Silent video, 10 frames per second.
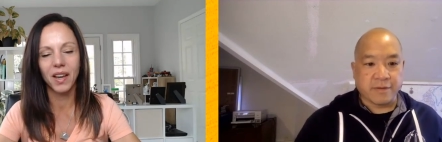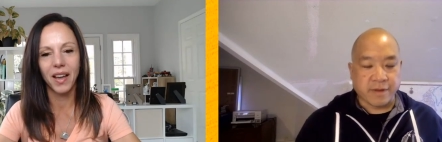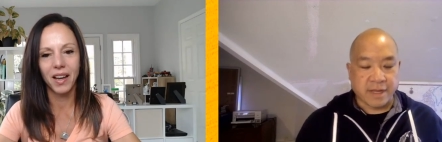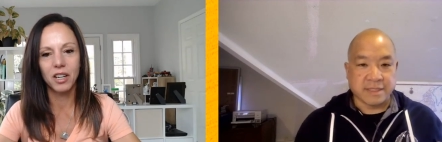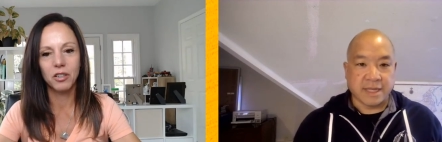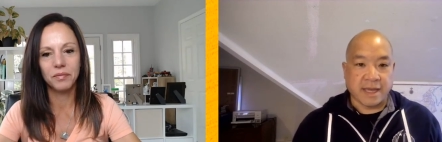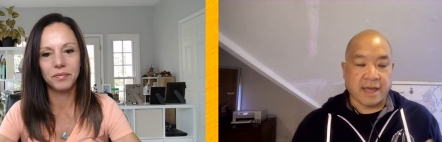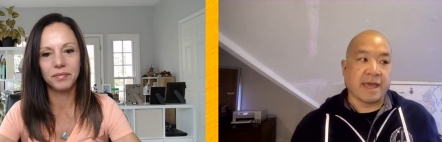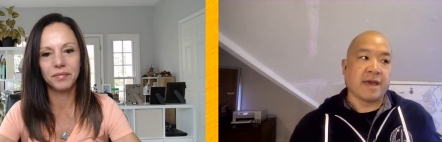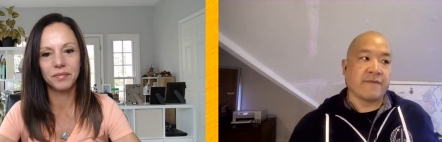Speaker 1: like when I say
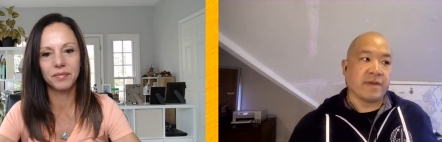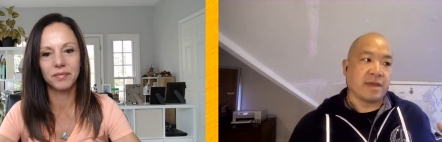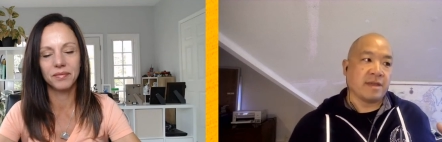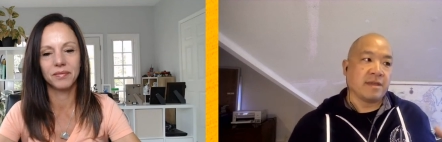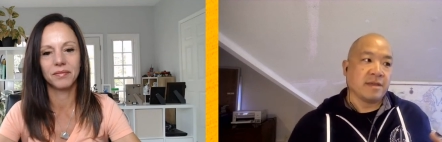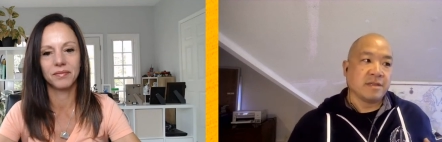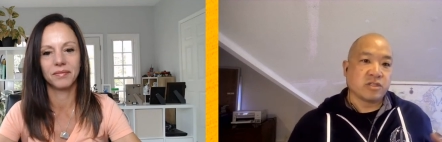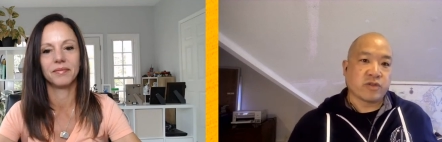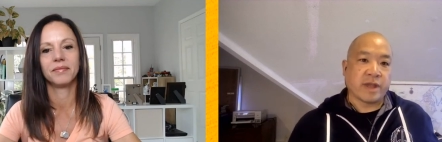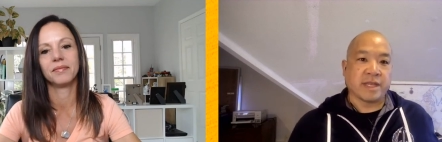I have a
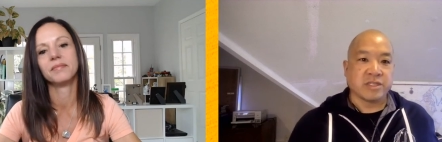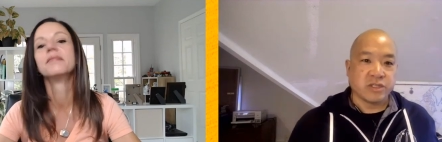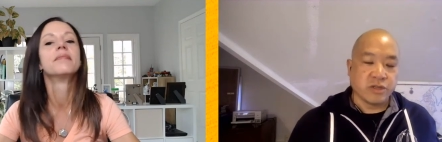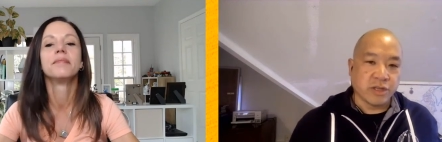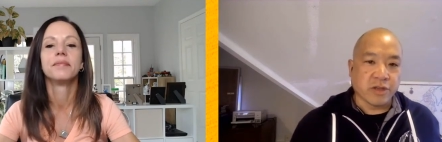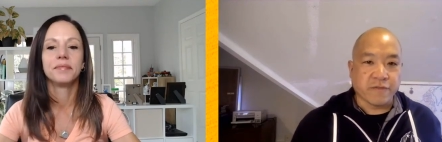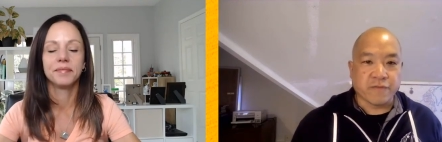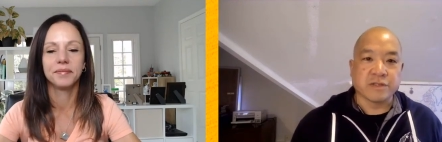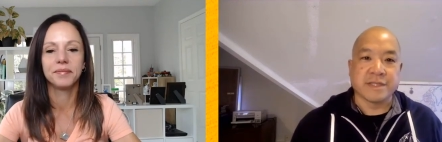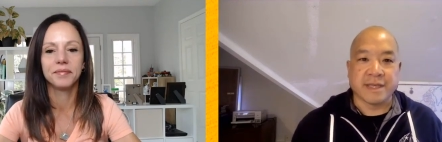training studio, the
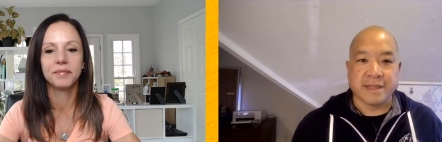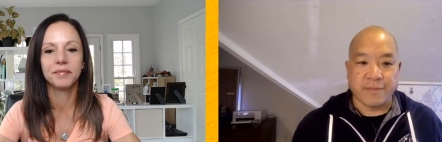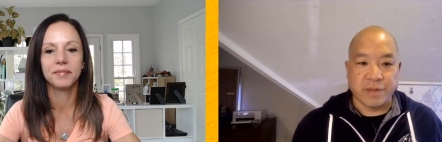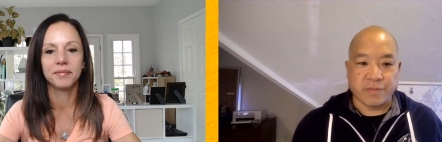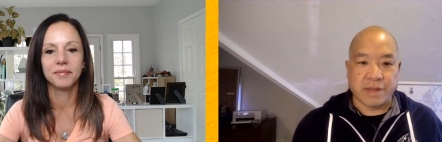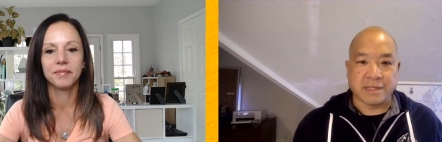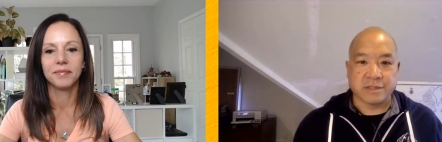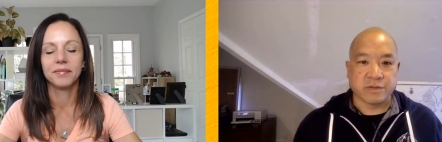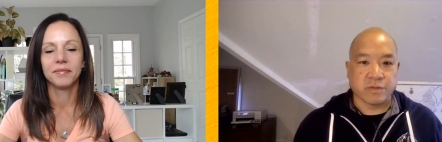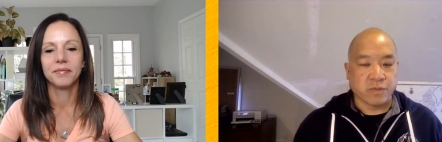first thing that people
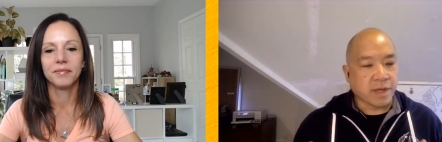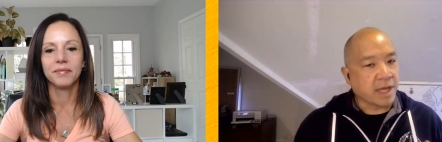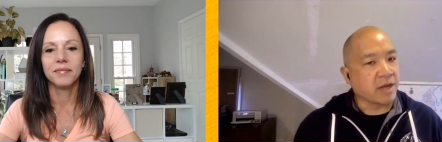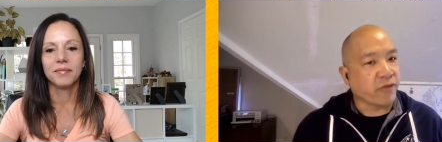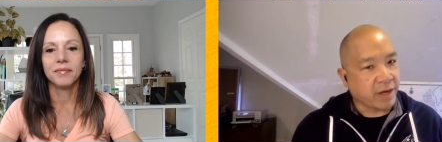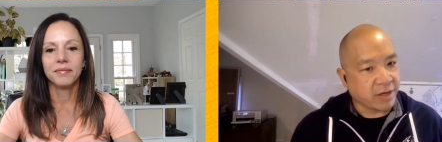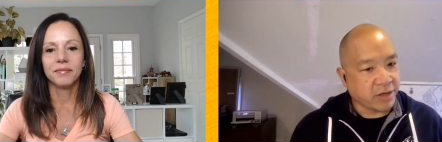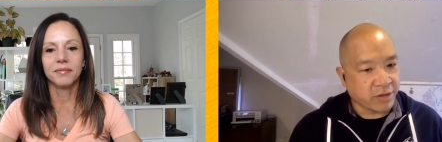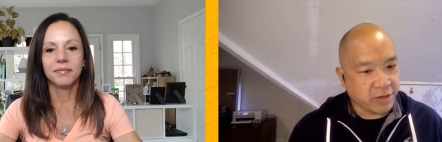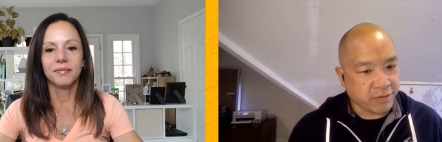ask is, What kind of training
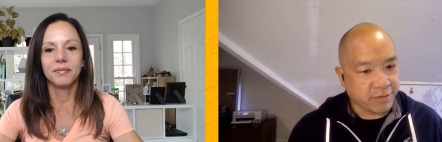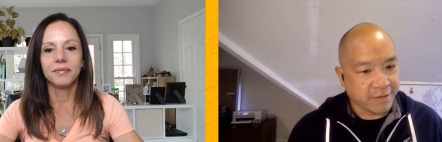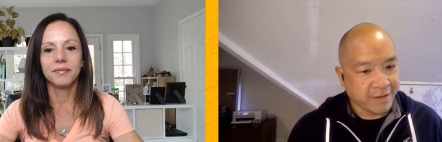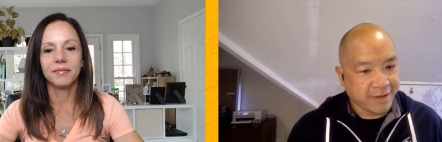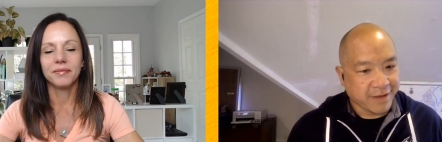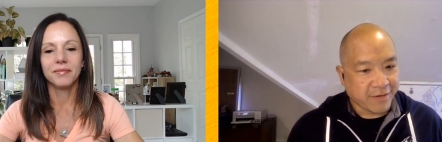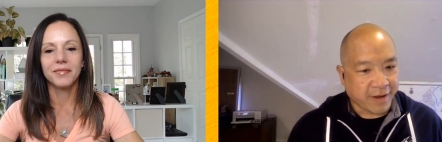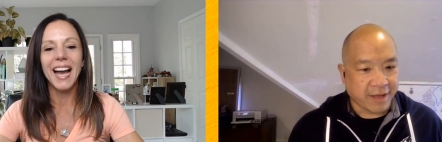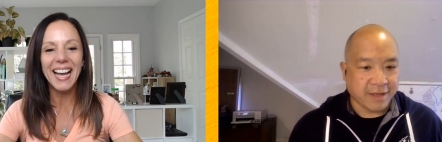do you do? Right?